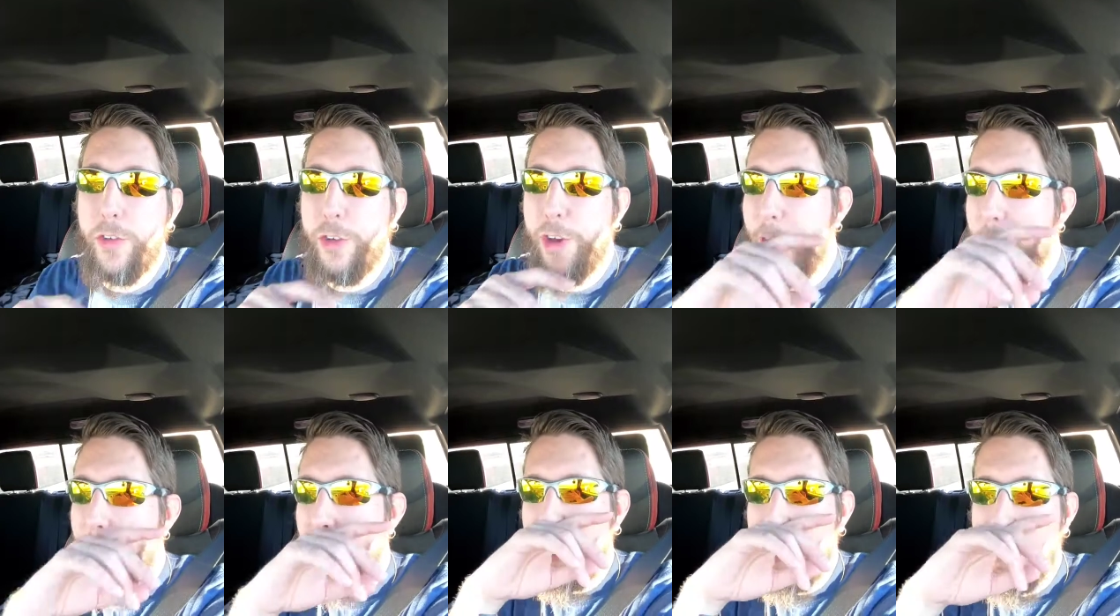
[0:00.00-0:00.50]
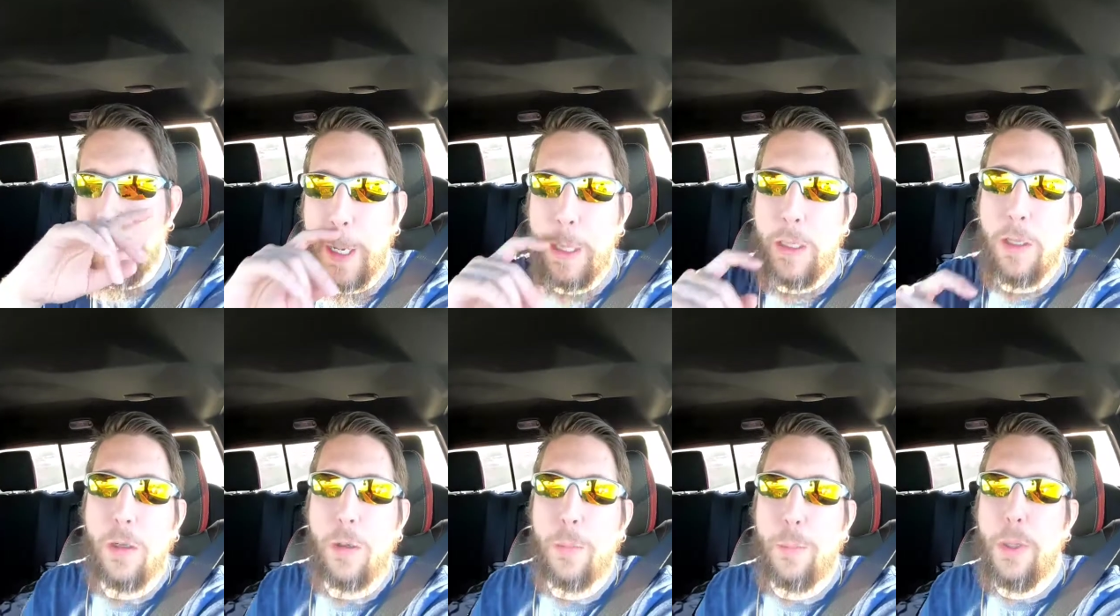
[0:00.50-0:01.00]
chain,
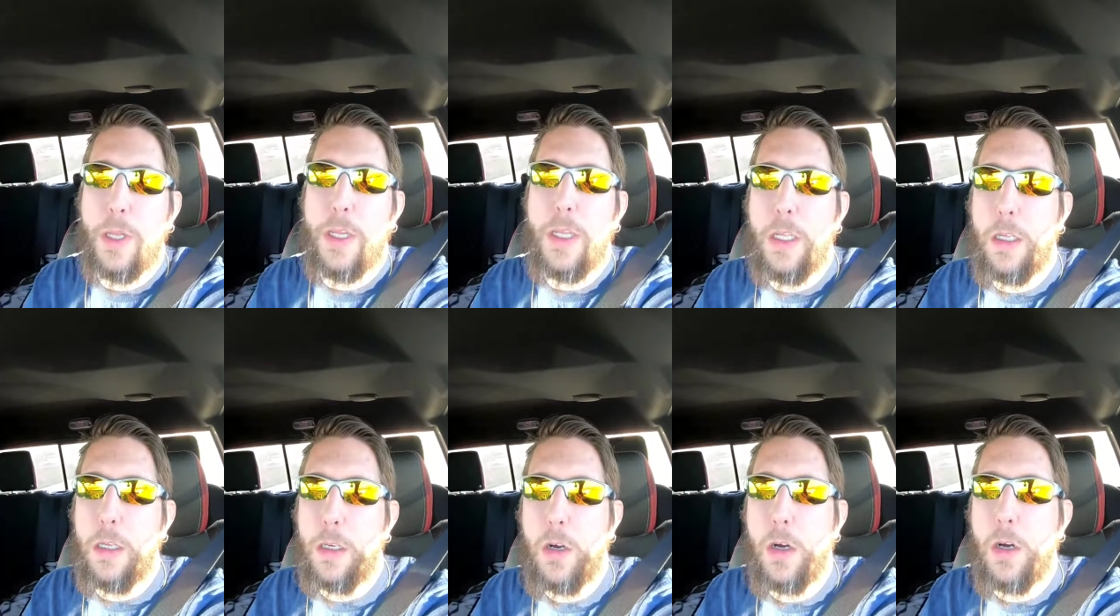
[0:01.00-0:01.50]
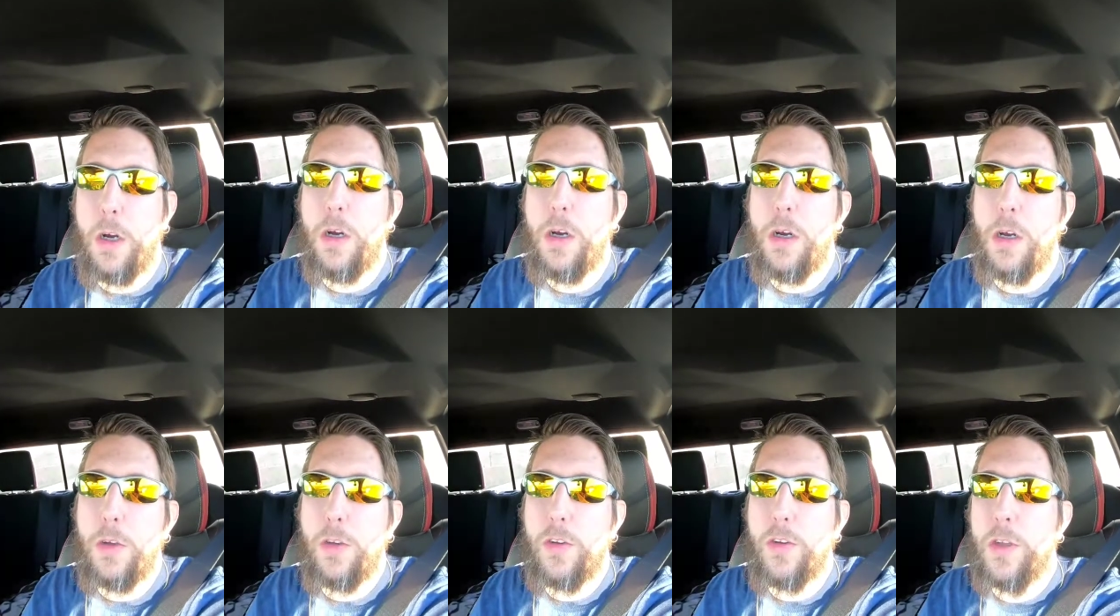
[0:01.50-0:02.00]
and you're playing
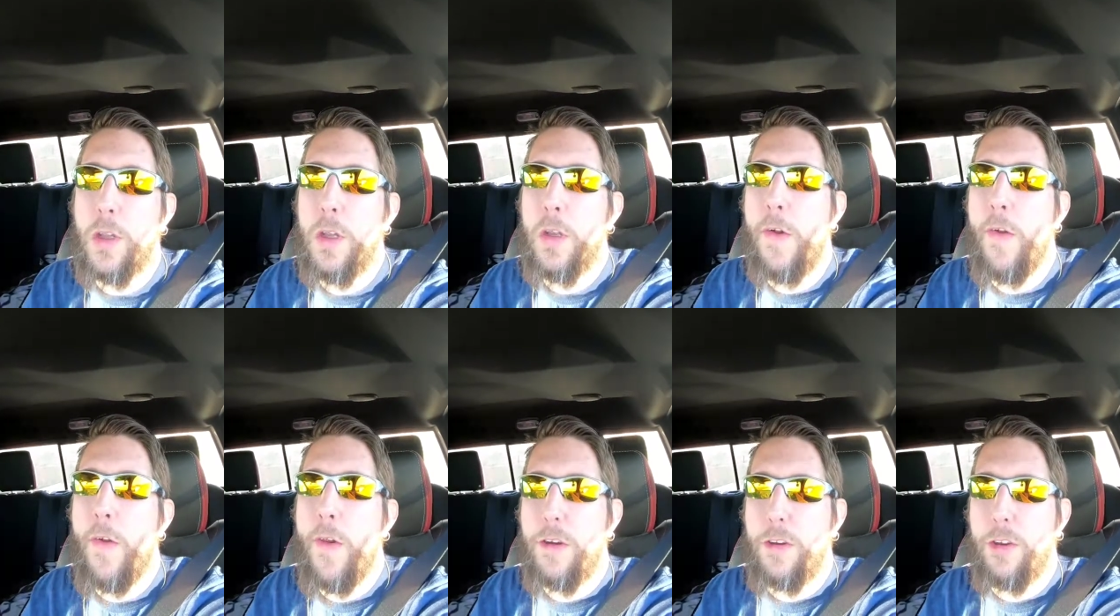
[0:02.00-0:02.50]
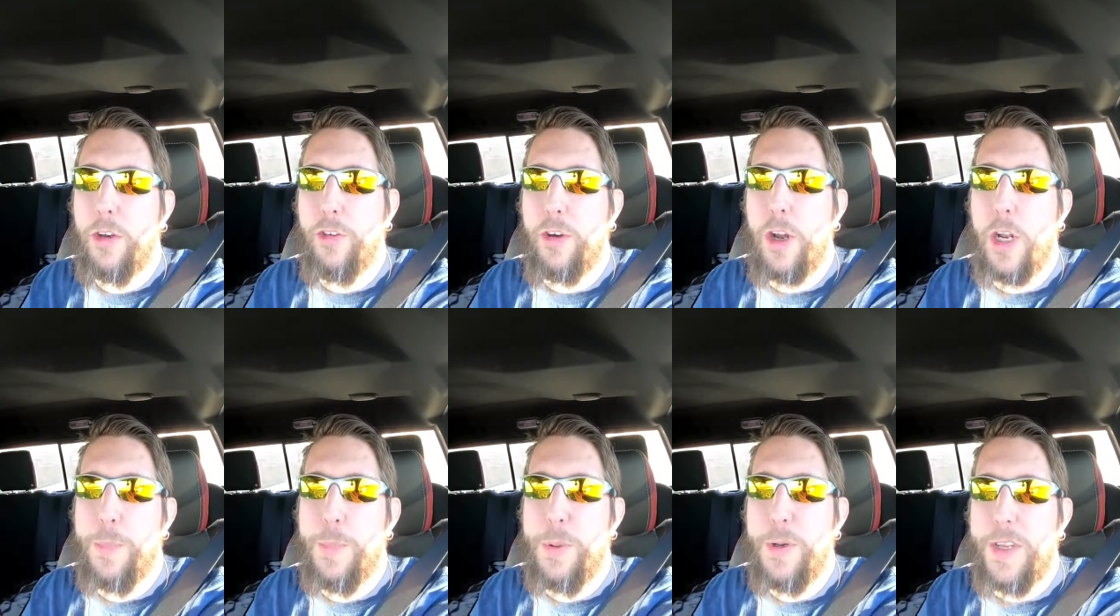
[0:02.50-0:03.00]
cards to
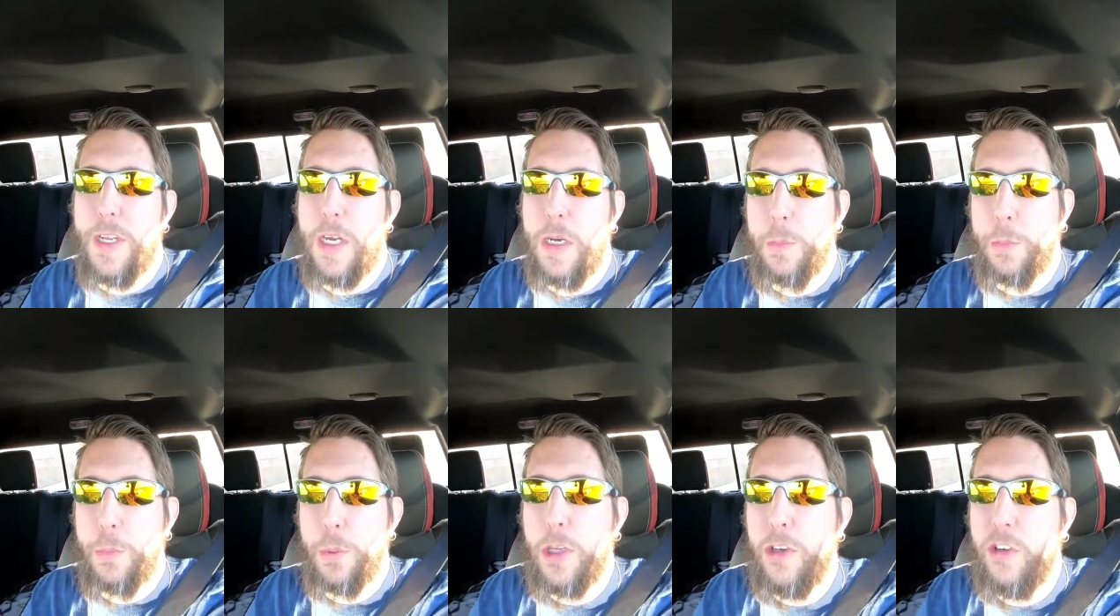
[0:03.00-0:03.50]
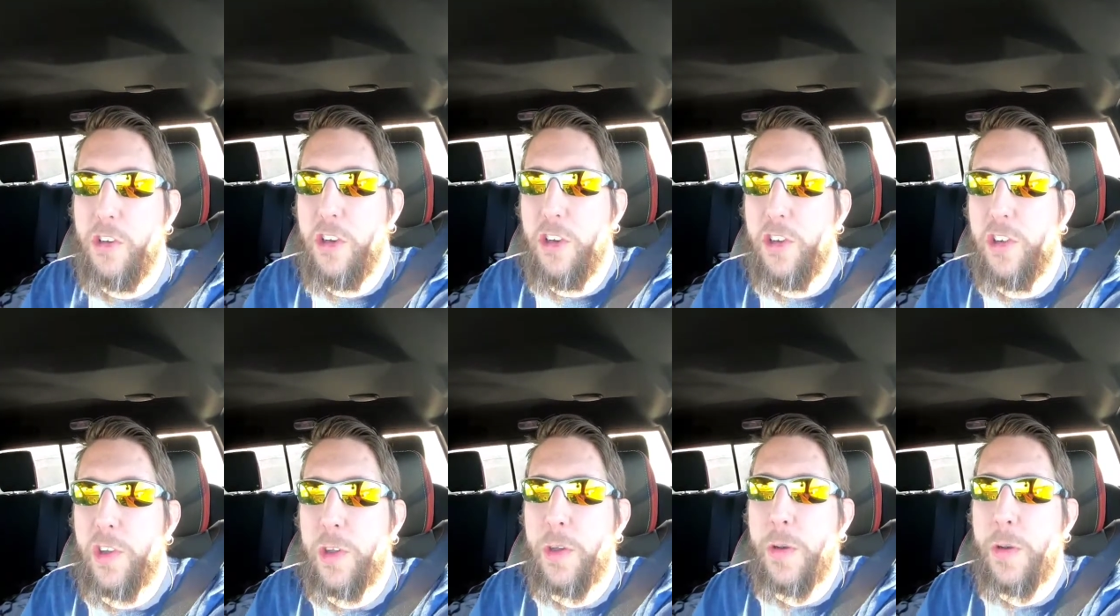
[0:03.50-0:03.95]
try to put down bridges.